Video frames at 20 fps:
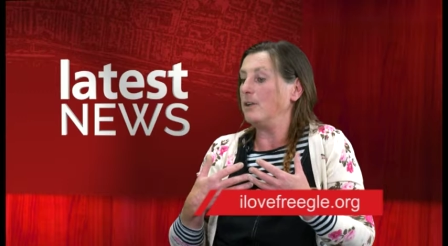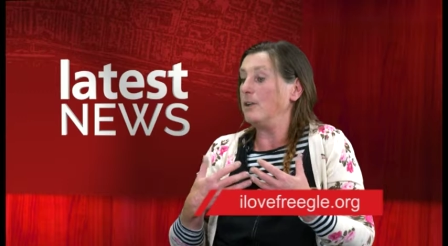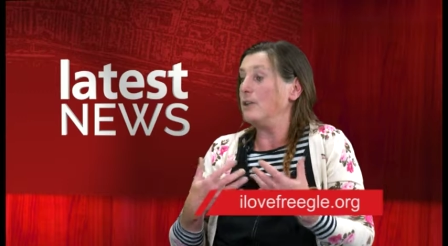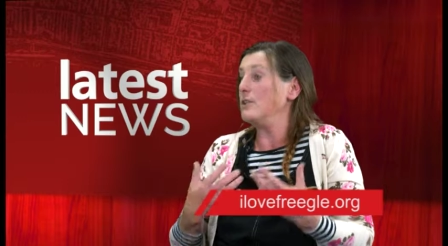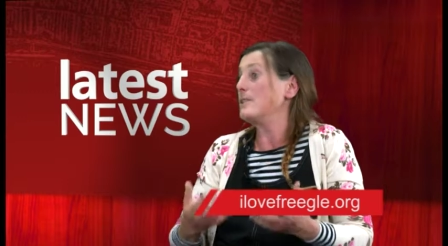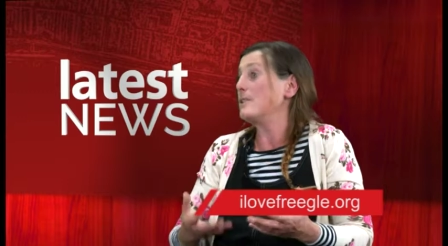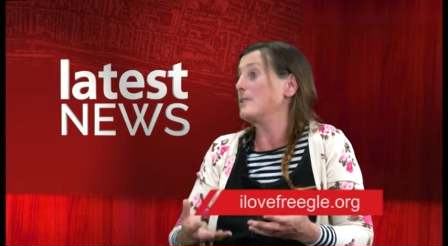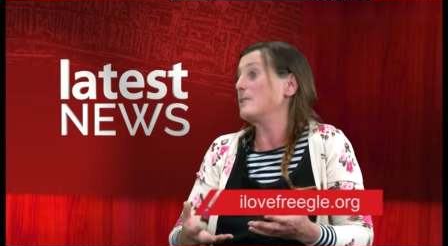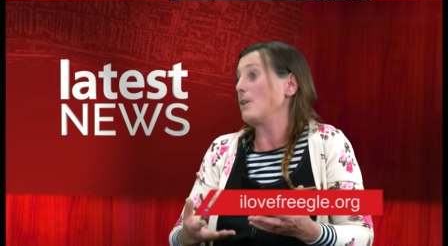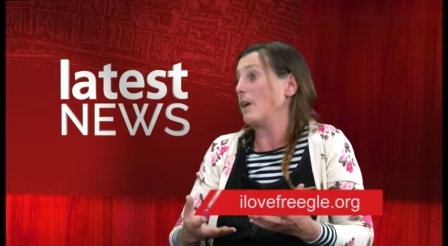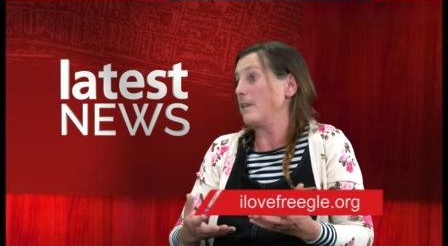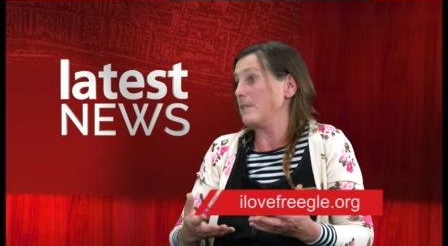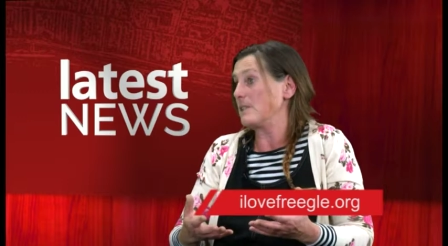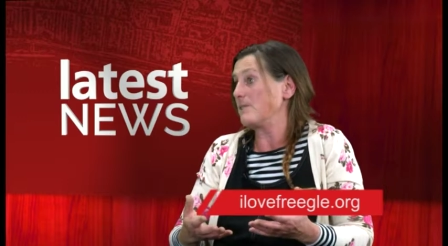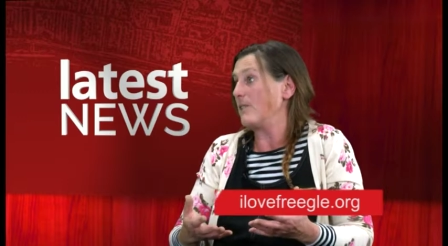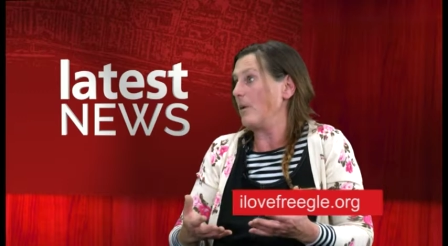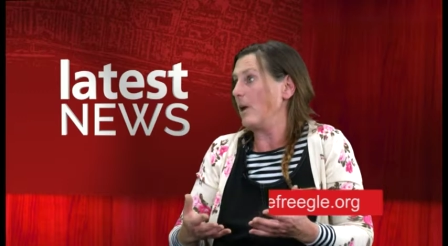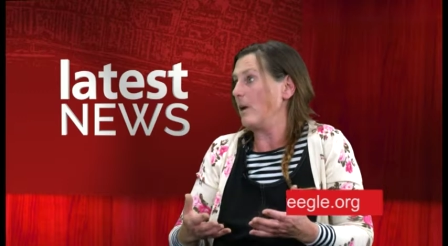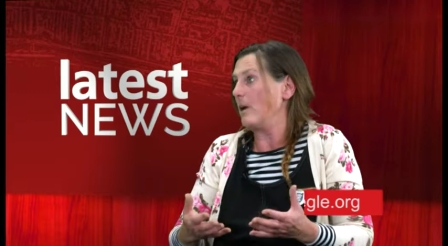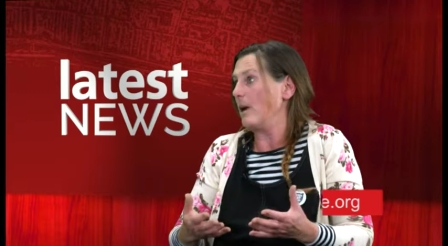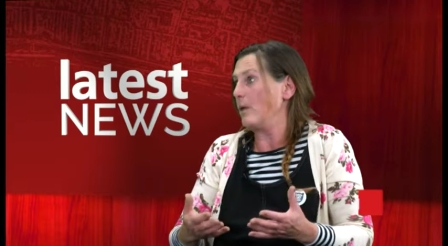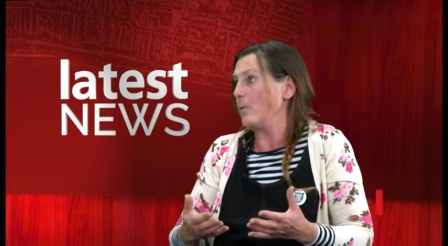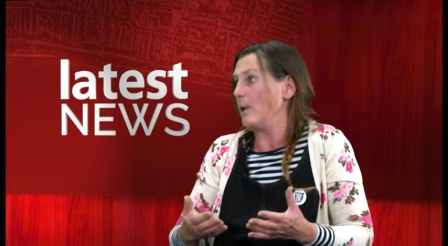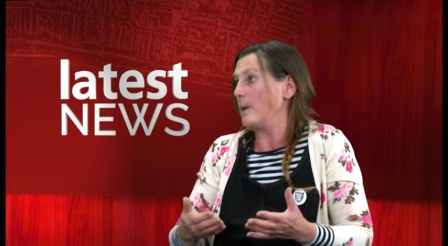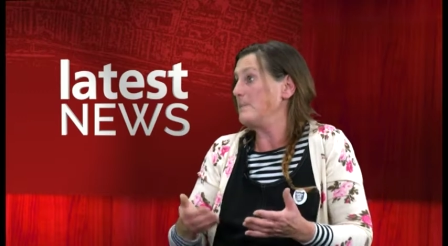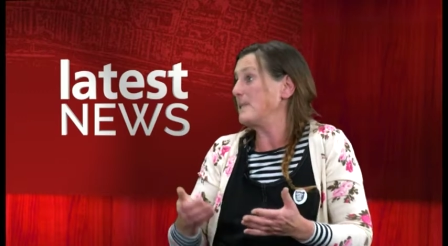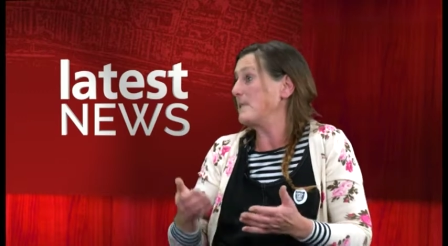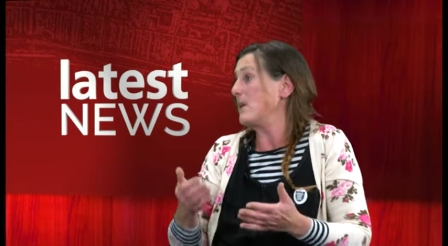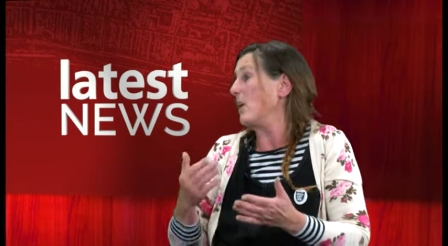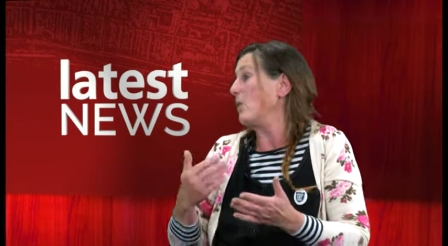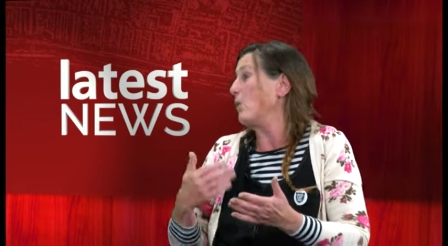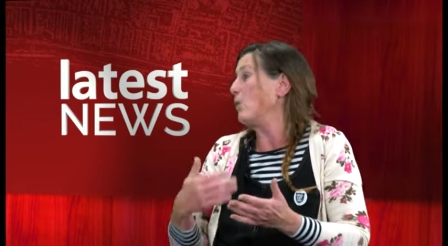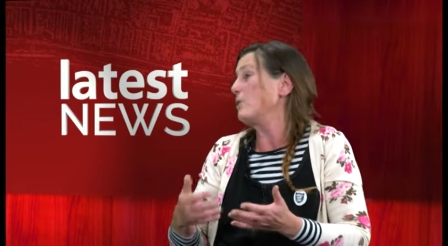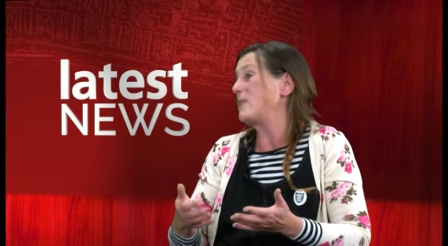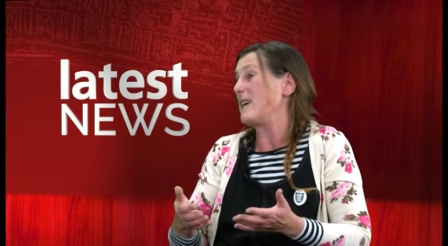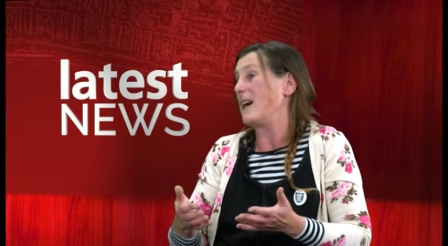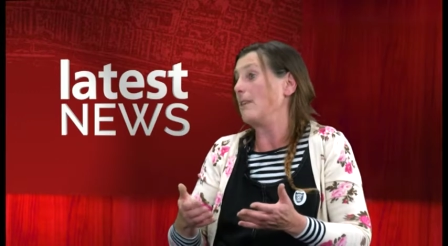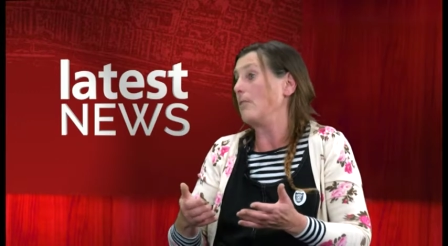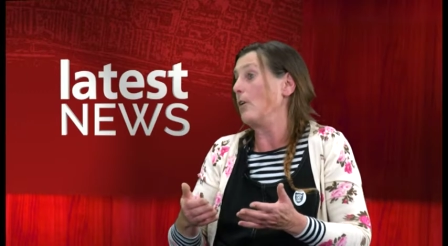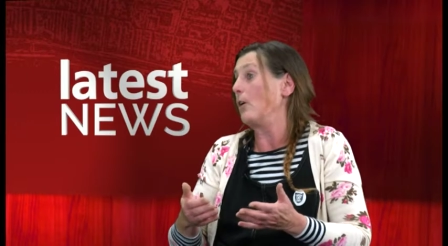use the service via our website or
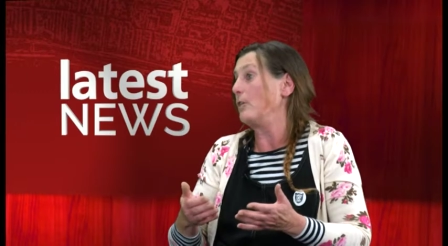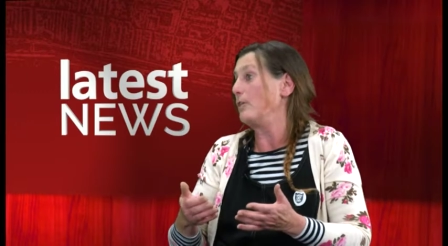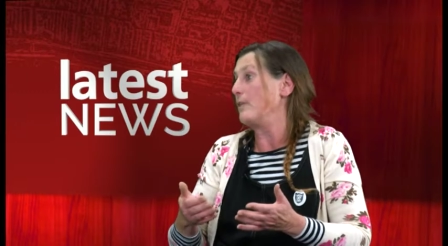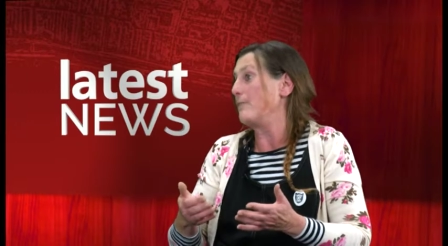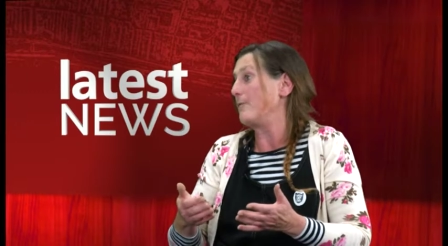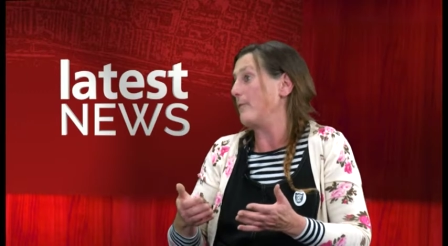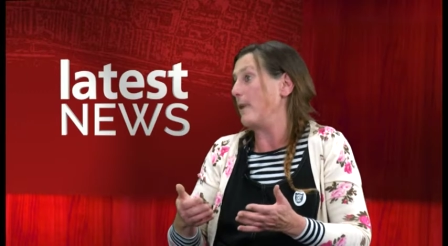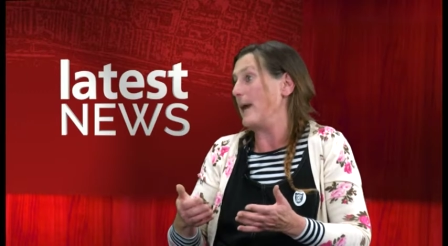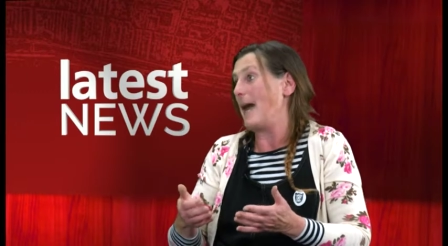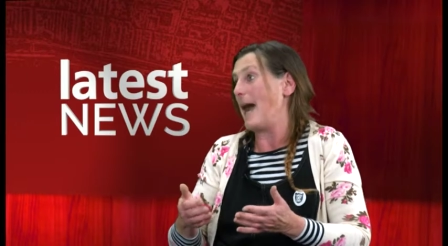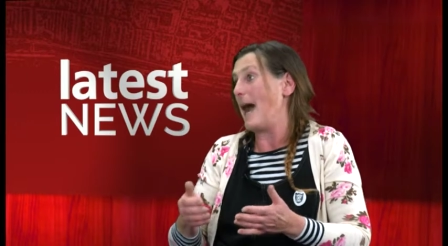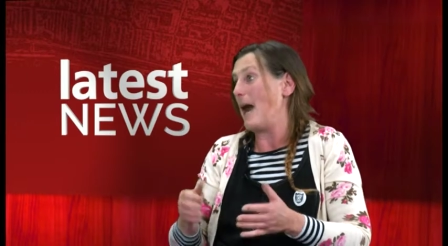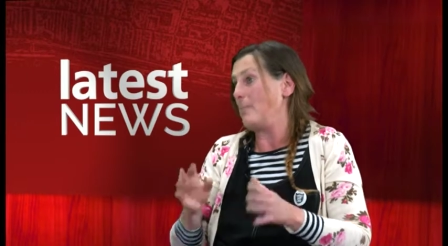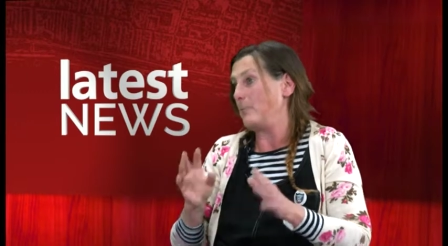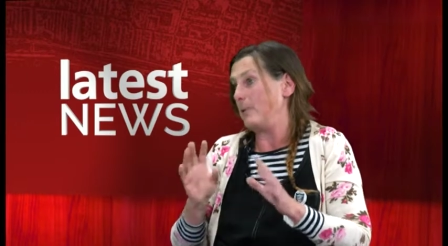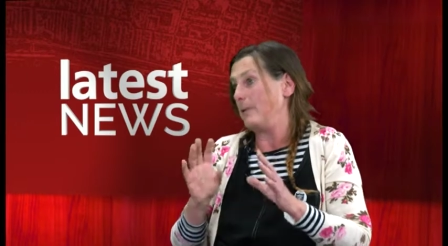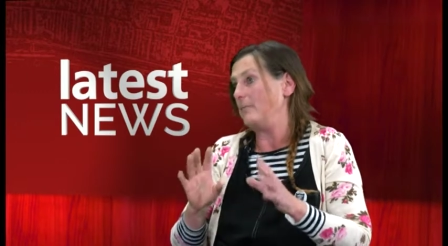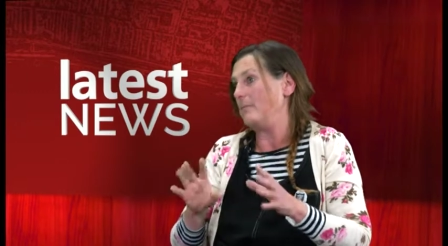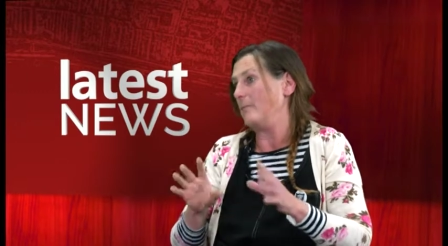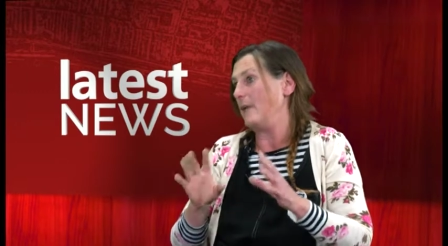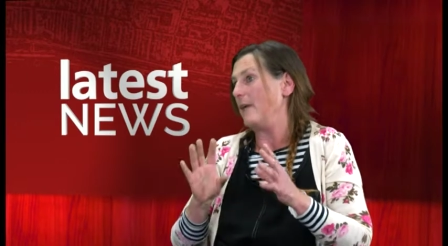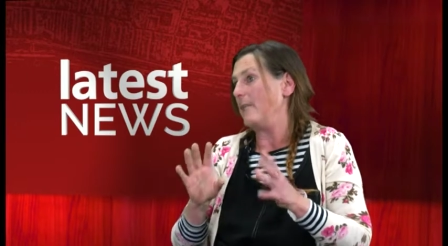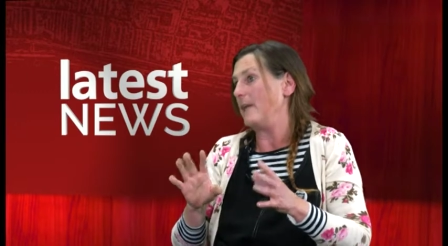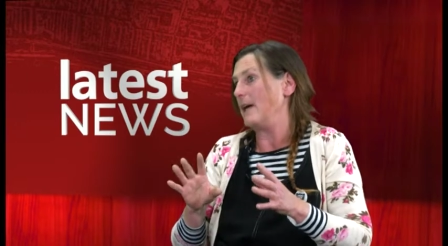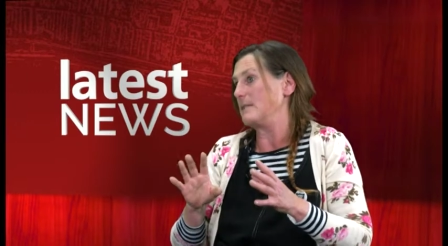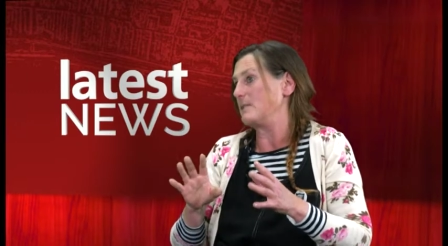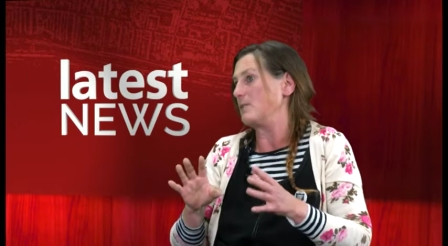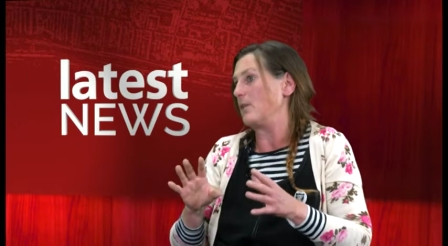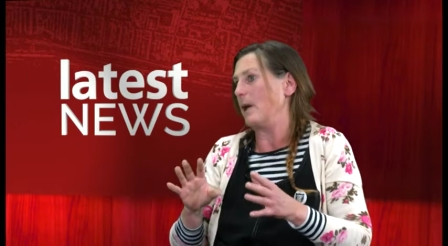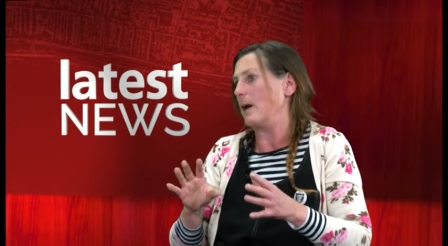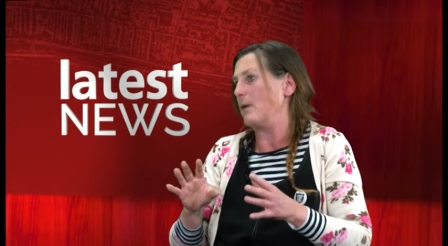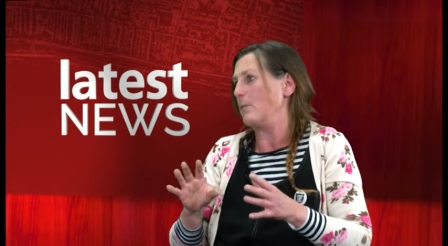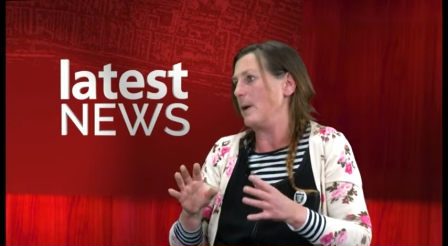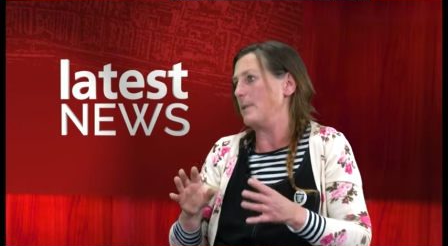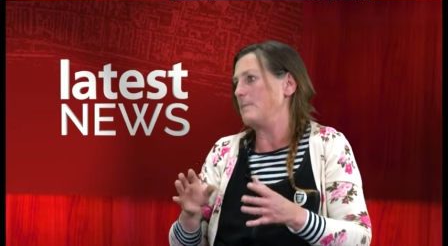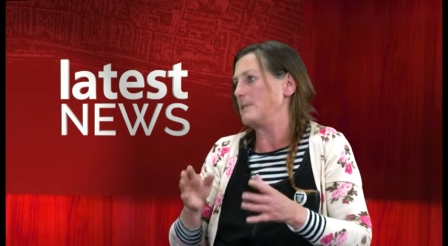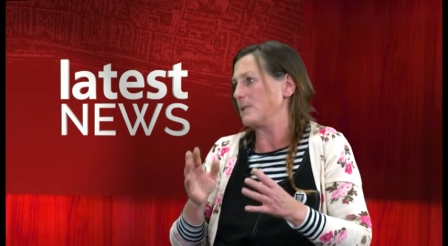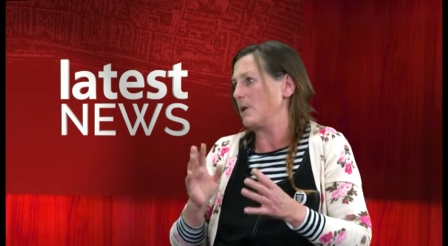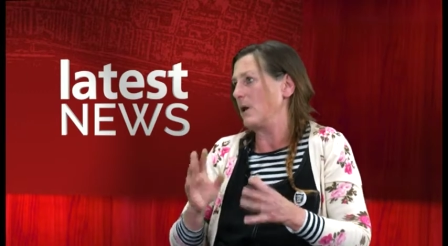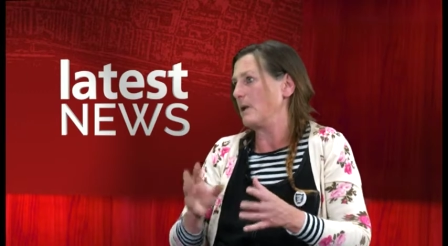download the free app, and that's on our
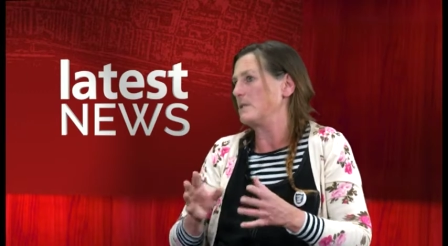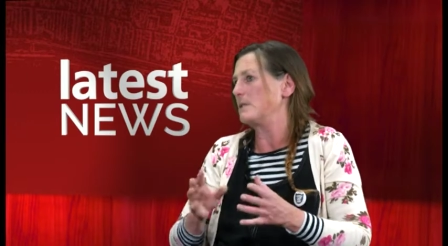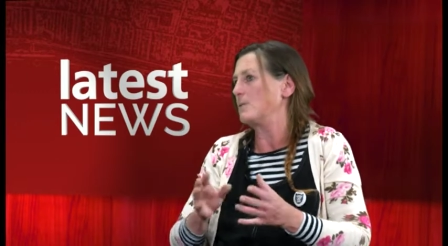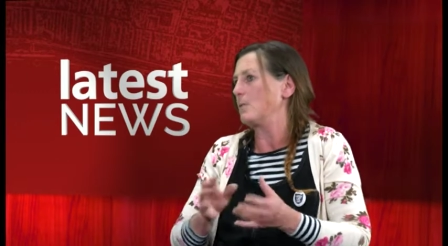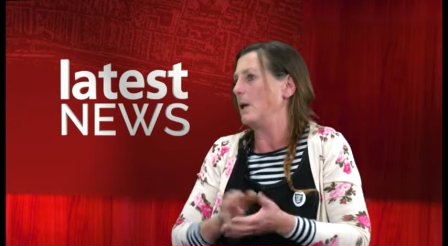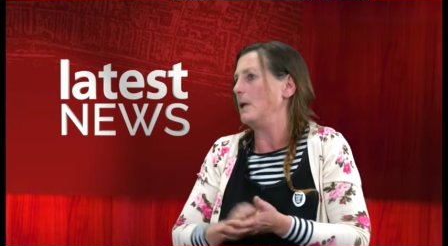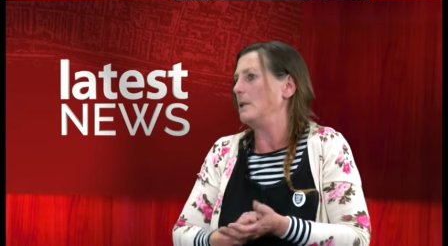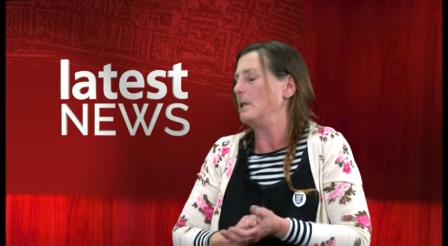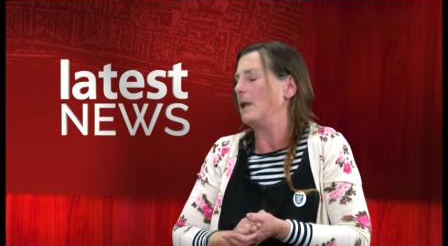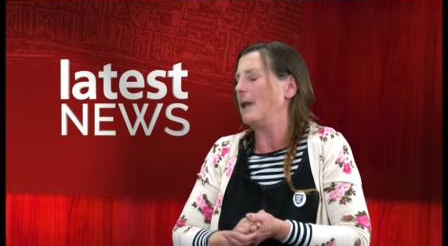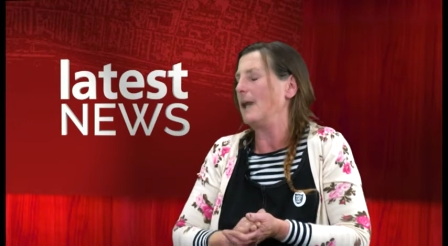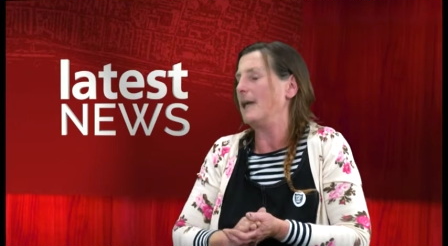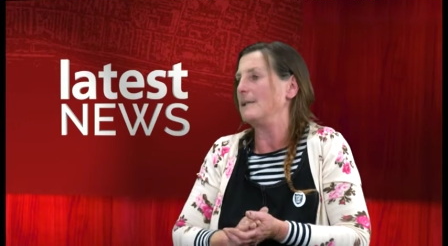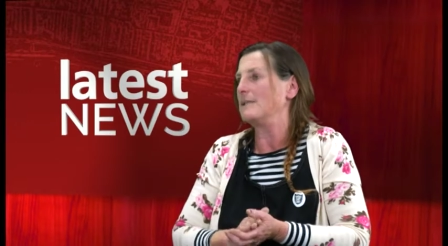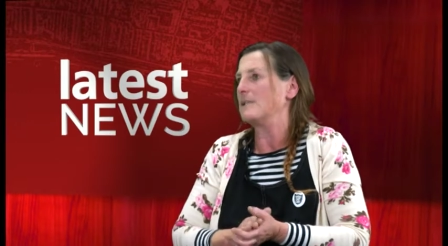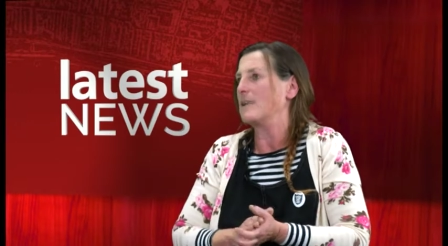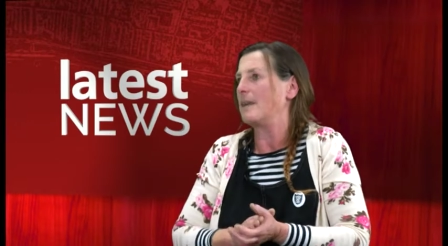website as well, the link to